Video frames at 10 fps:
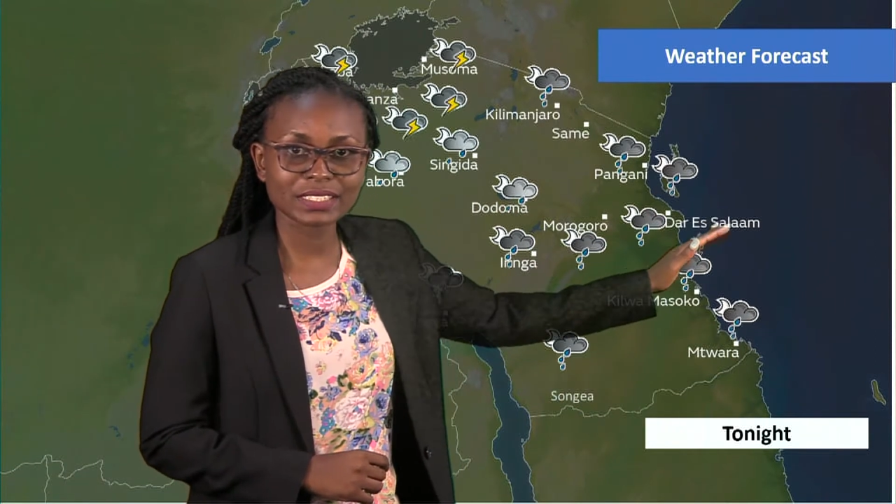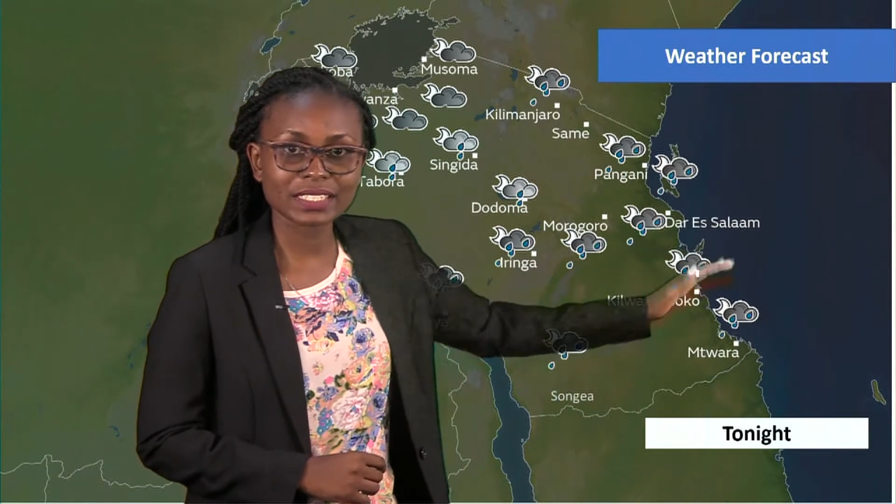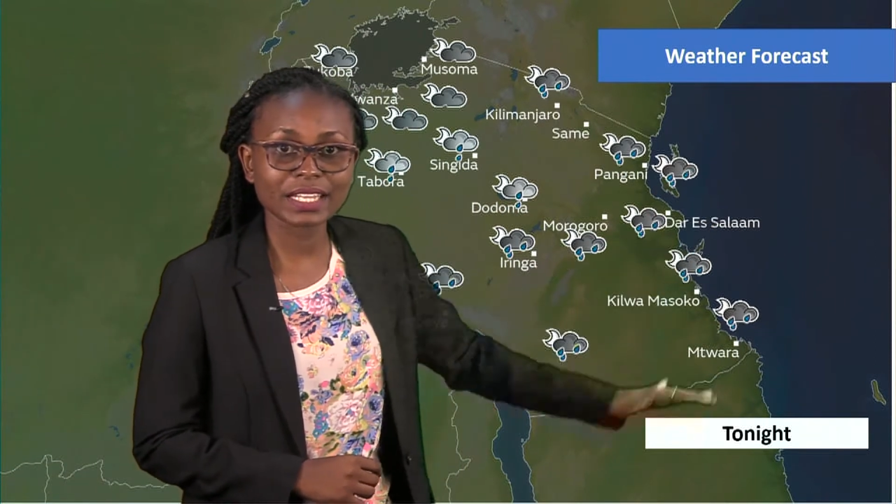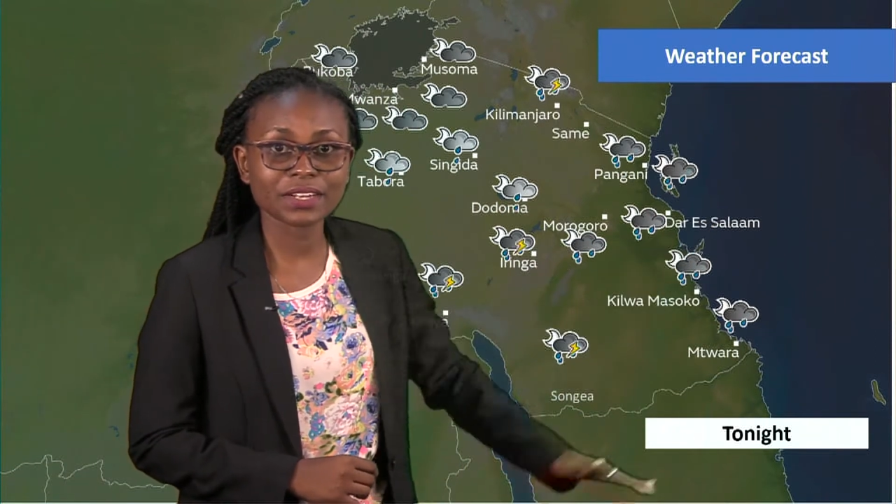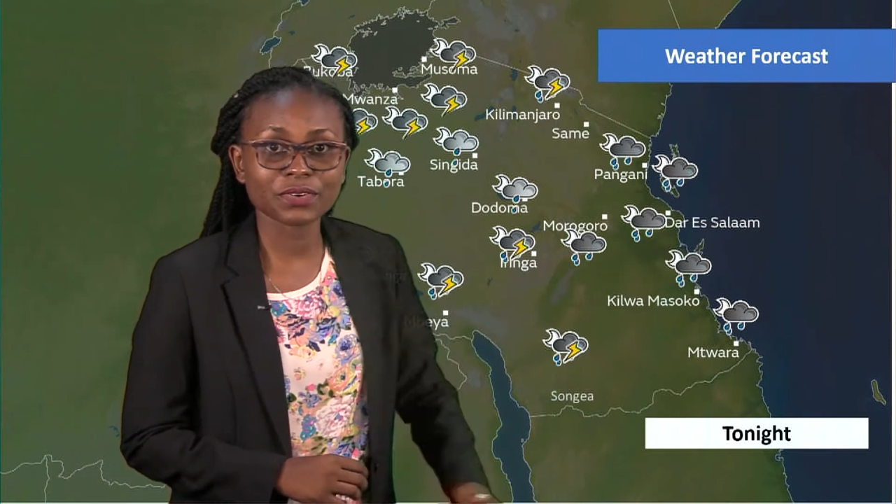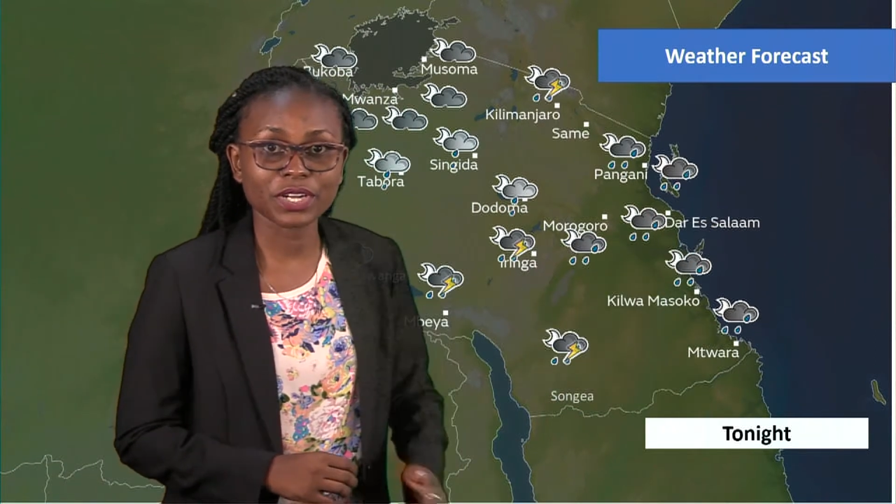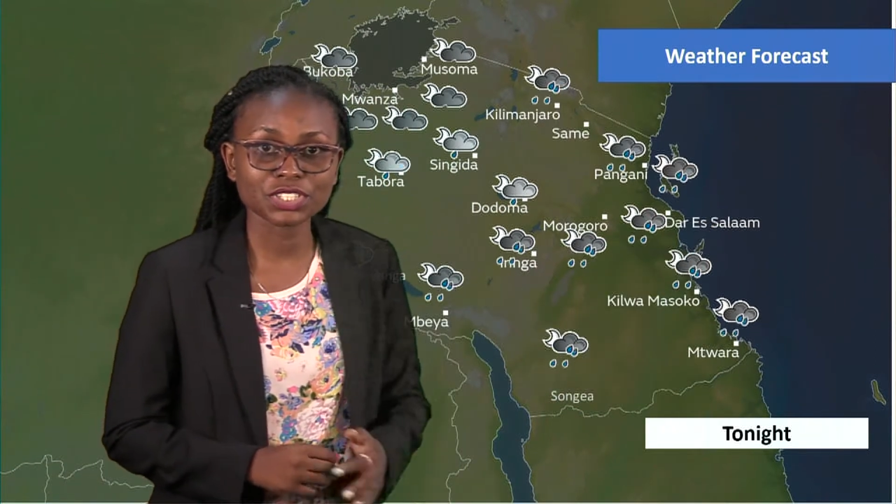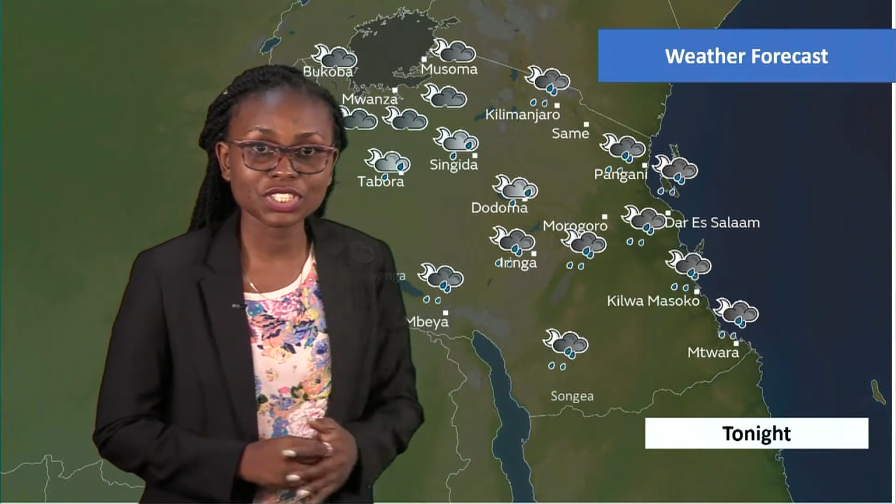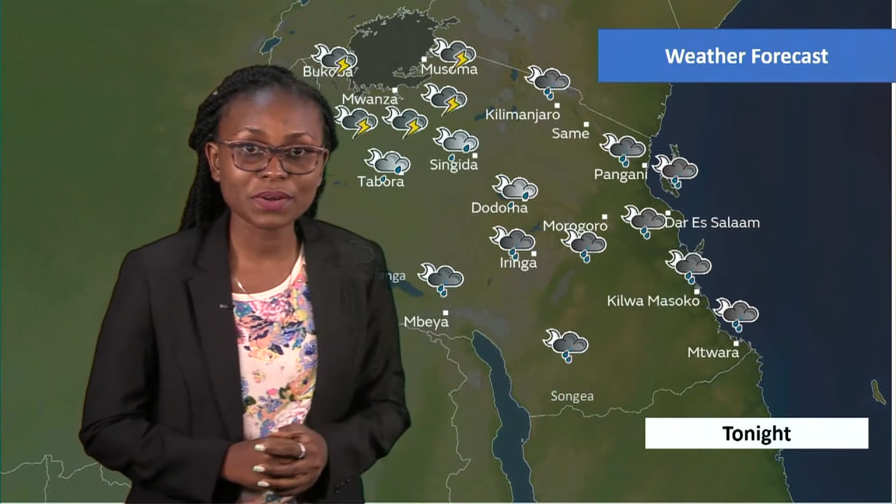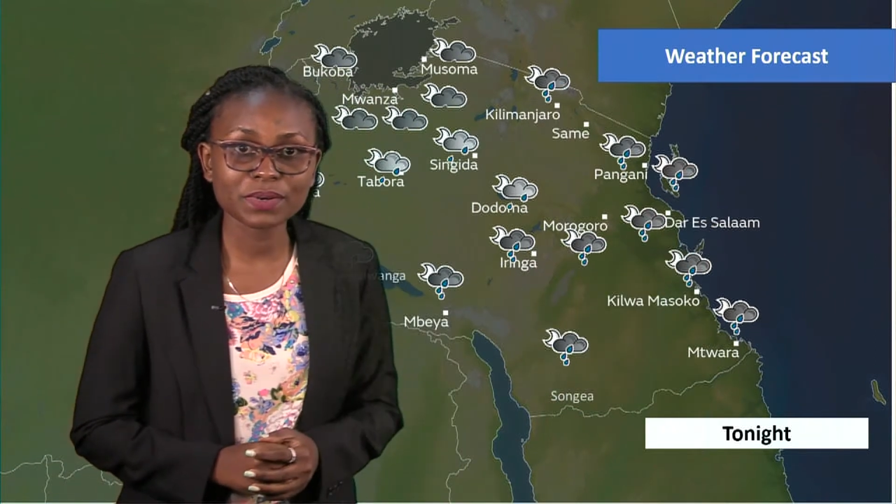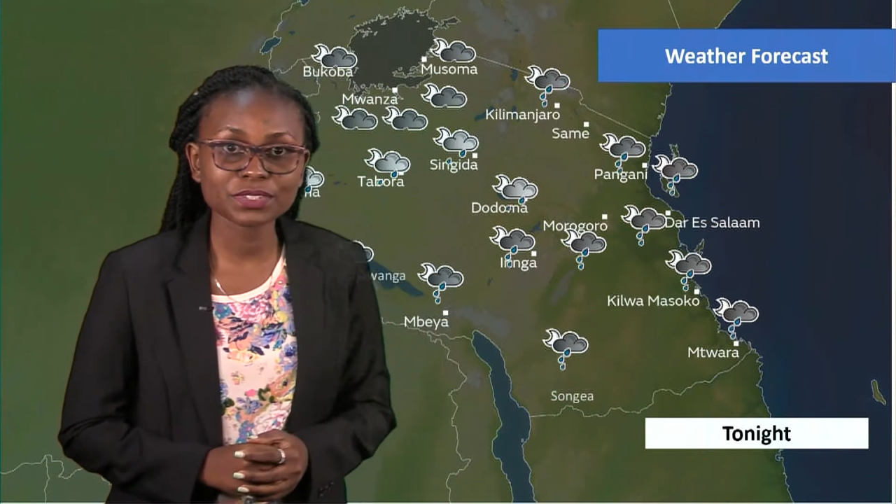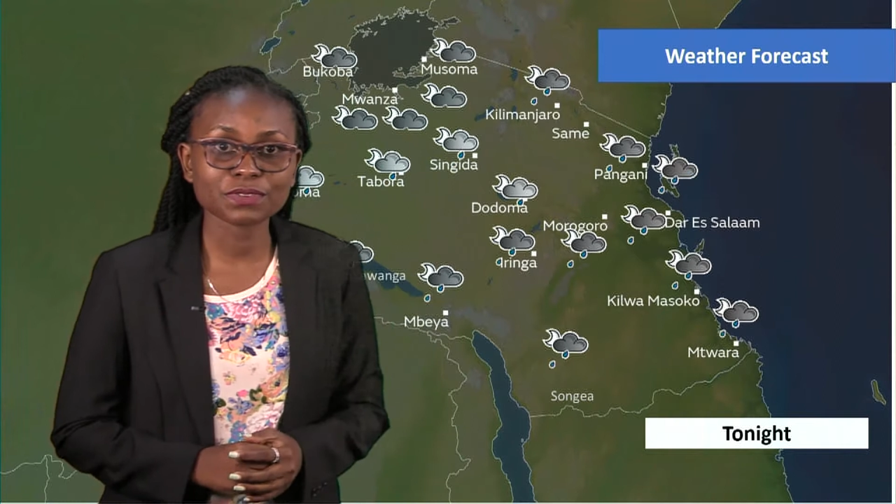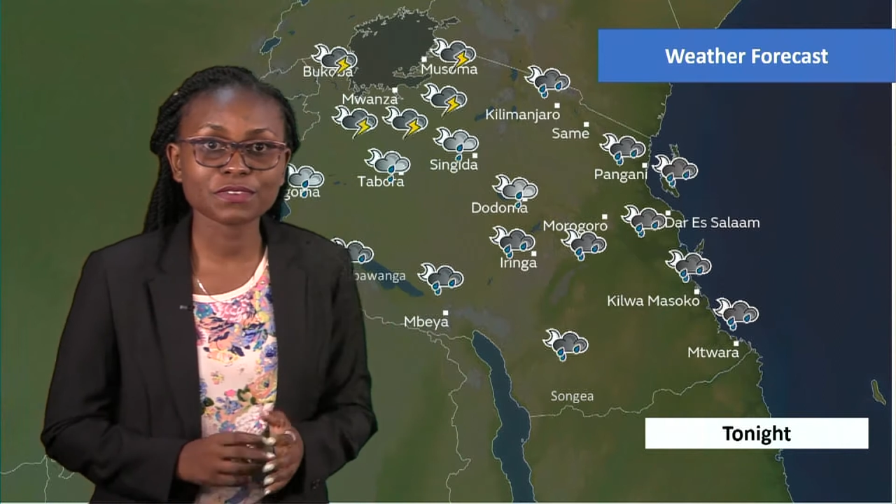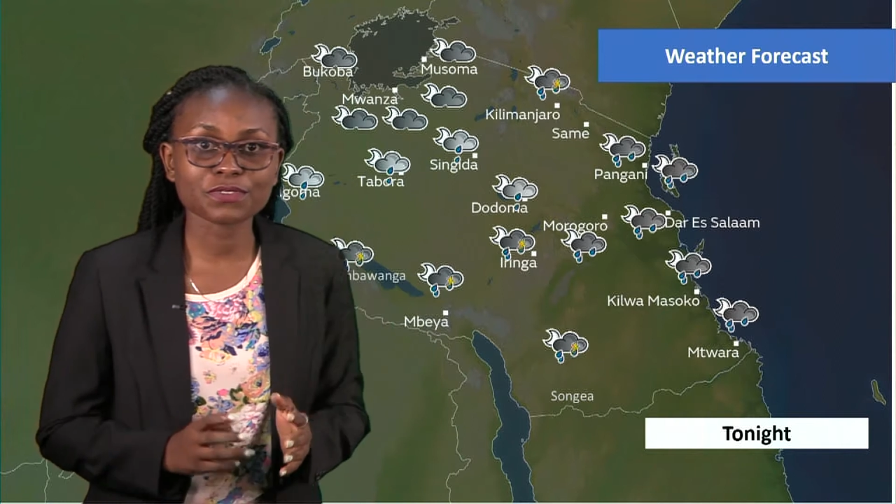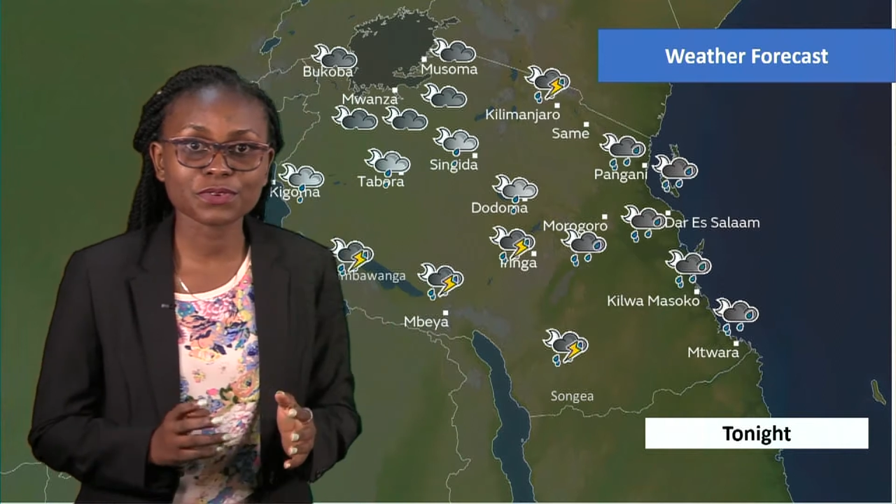and rain showers over a
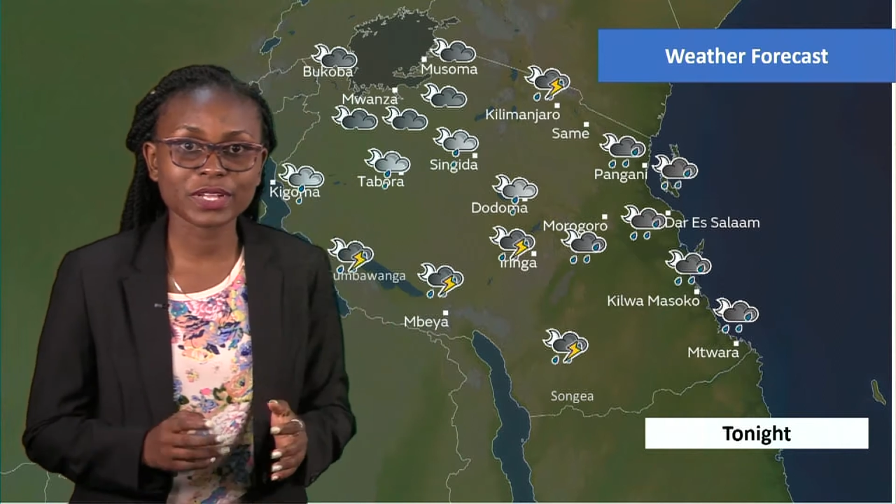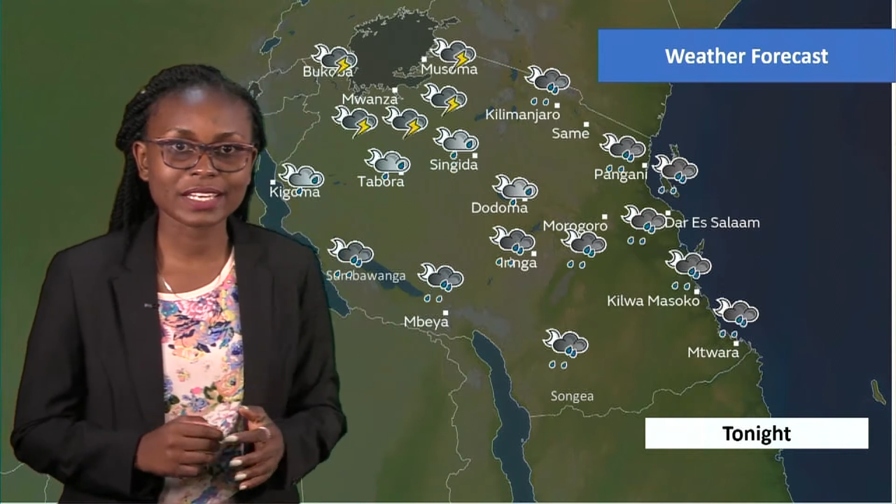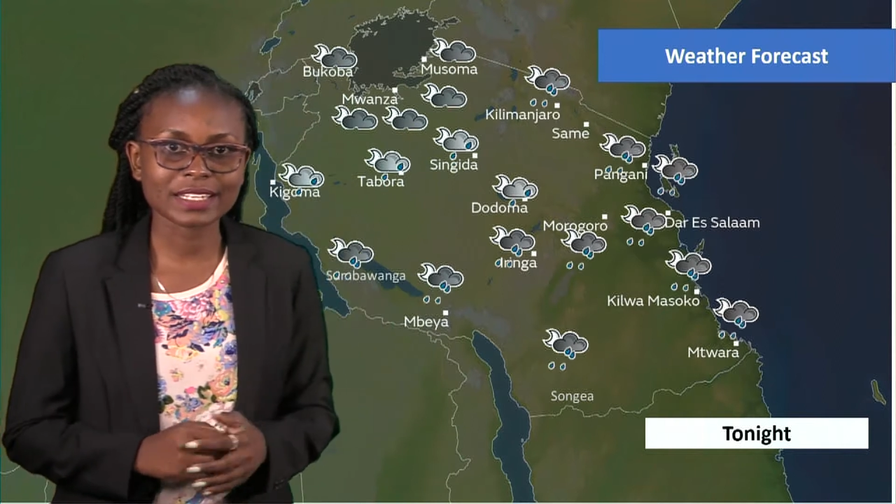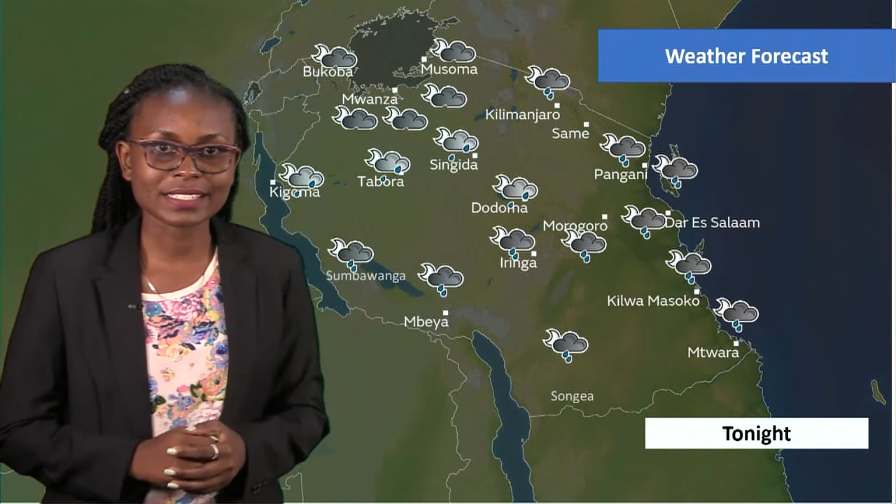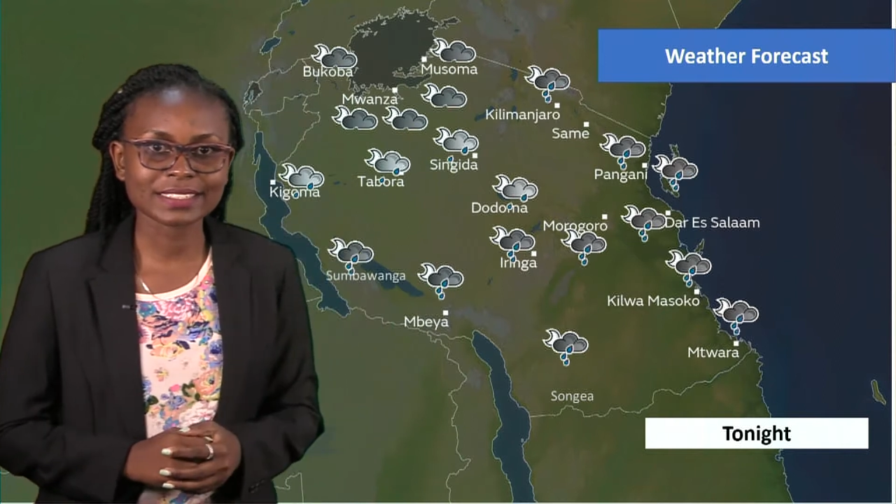few areas.